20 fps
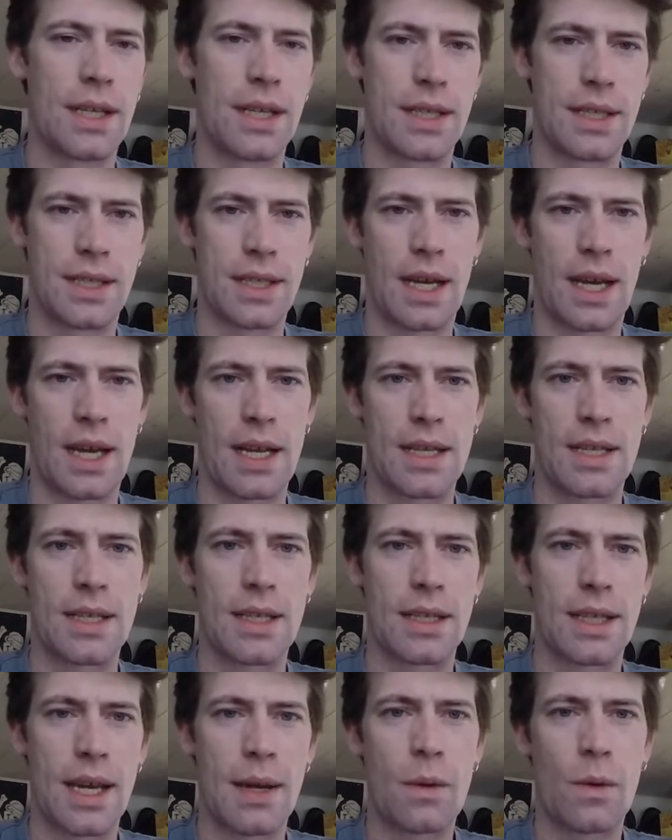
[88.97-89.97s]
decides
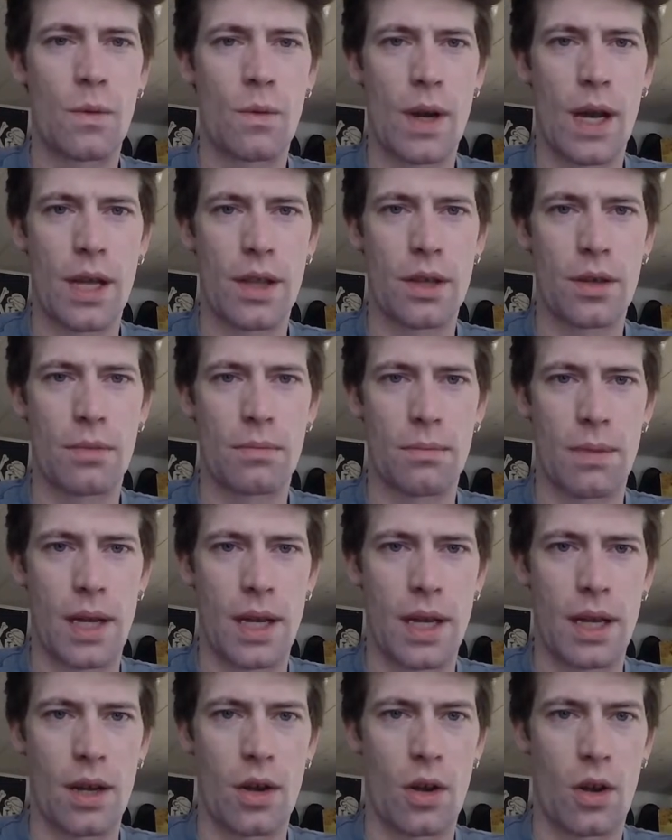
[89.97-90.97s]
that they would rather
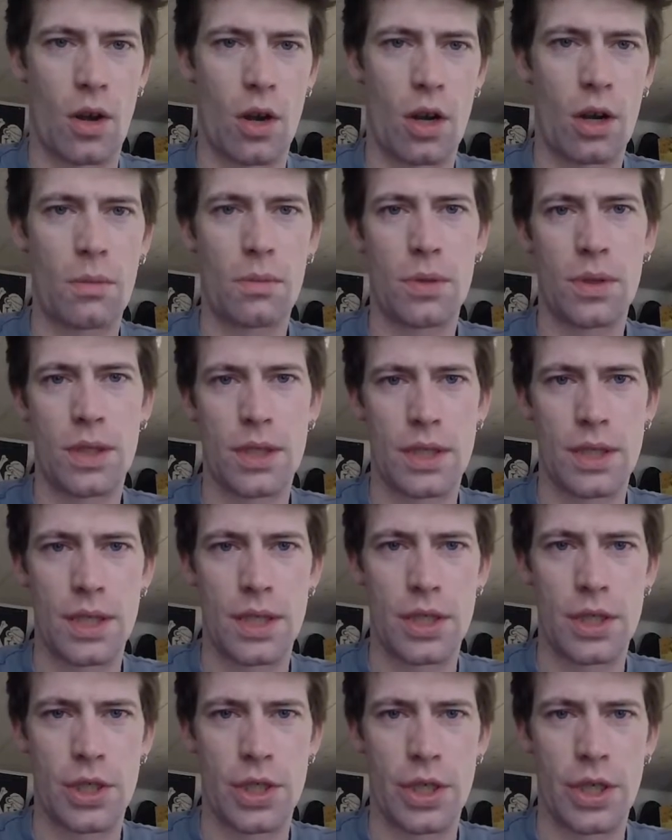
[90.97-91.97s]
make a horrible
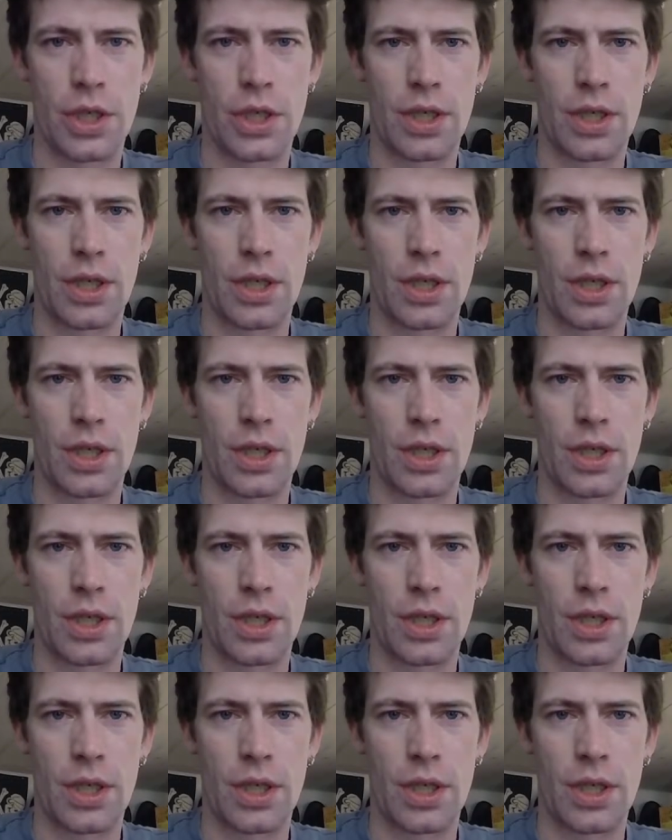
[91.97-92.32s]
decision